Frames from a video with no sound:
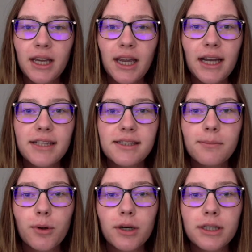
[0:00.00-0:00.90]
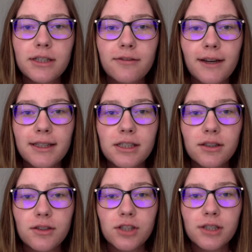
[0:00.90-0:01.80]
It is important to find
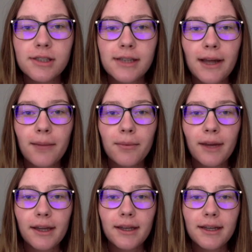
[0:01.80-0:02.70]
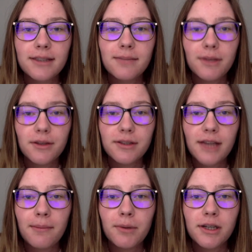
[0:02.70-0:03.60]
solutions to help recognize abuse
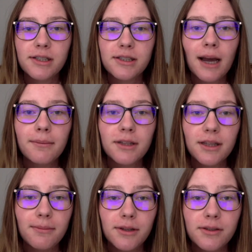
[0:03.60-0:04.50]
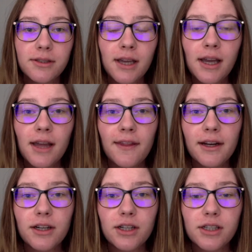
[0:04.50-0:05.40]
and put a stop to the abuse that
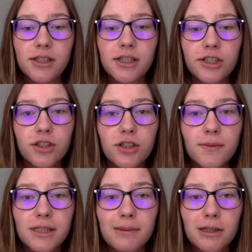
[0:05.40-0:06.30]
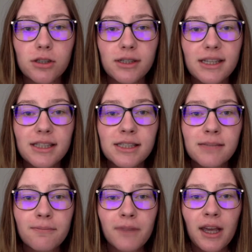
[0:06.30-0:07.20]
occurs in children with special needs.
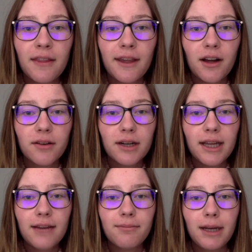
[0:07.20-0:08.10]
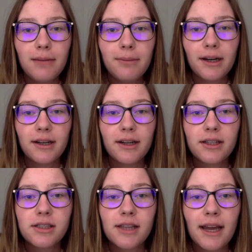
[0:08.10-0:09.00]
They already have many
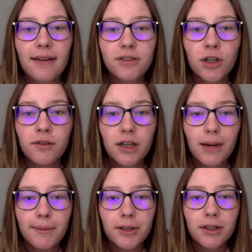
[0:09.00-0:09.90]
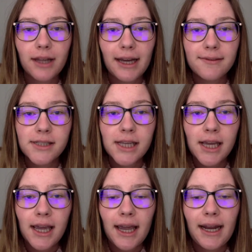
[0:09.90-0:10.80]
barriers they have to overcome in their lives,
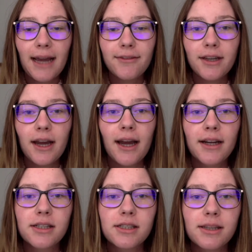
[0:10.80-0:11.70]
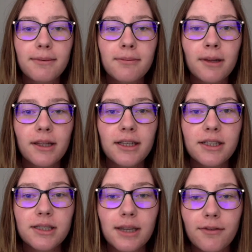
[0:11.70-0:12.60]
and having a higher susceptibility
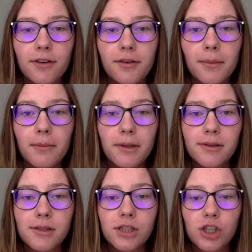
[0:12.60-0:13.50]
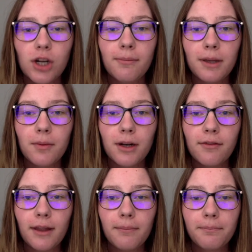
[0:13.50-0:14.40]
to suffer from abuse shouldn't be one of
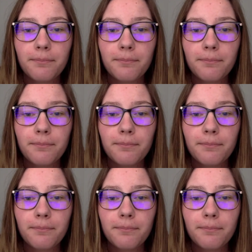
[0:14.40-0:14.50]
them.